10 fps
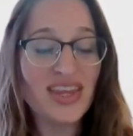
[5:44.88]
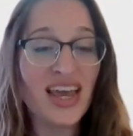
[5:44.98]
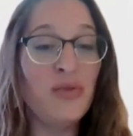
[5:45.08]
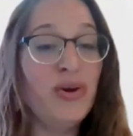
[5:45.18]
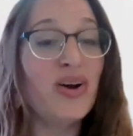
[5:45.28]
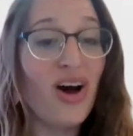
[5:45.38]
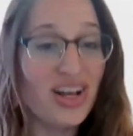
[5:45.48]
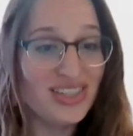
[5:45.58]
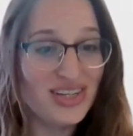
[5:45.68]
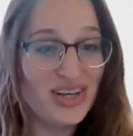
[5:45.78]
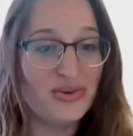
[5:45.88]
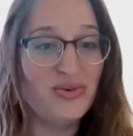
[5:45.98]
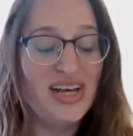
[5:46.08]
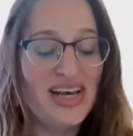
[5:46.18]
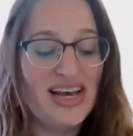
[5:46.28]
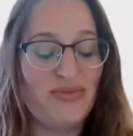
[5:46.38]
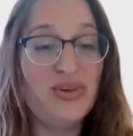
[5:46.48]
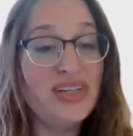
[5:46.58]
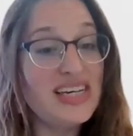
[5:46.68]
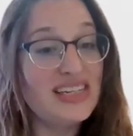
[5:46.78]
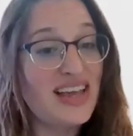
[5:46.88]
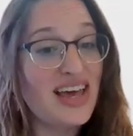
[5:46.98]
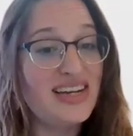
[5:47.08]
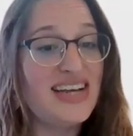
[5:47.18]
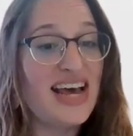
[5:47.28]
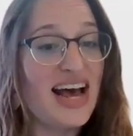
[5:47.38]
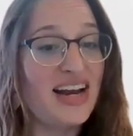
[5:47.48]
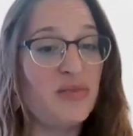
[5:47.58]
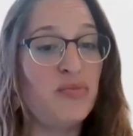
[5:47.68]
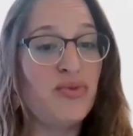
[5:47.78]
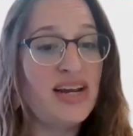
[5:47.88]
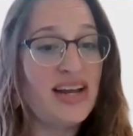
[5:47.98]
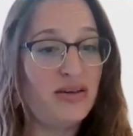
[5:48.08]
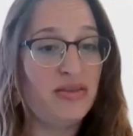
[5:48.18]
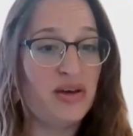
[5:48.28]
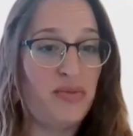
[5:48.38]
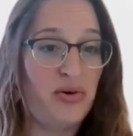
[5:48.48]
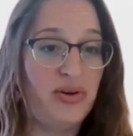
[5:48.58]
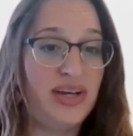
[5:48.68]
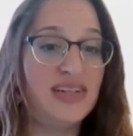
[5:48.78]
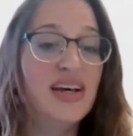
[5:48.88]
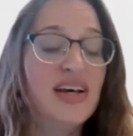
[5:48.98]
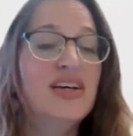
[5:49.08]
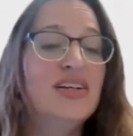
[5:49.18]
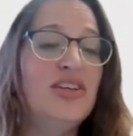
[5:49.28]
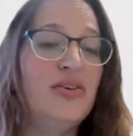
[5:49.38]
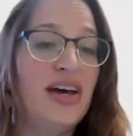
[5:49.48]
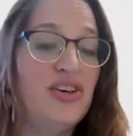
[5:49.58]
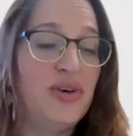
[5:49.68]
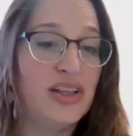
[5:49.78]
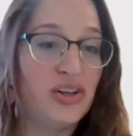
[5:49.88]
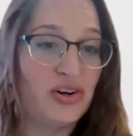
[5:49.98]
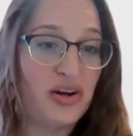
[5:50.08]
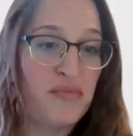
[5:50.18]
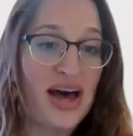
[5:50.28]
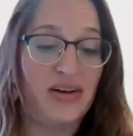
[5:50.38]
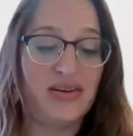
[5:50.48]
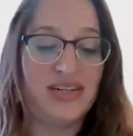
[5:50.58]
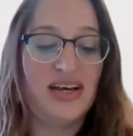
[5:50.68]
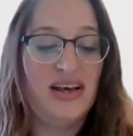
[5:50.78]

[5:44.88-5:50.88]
And we are also really excited to add a brain health component so that you can learn about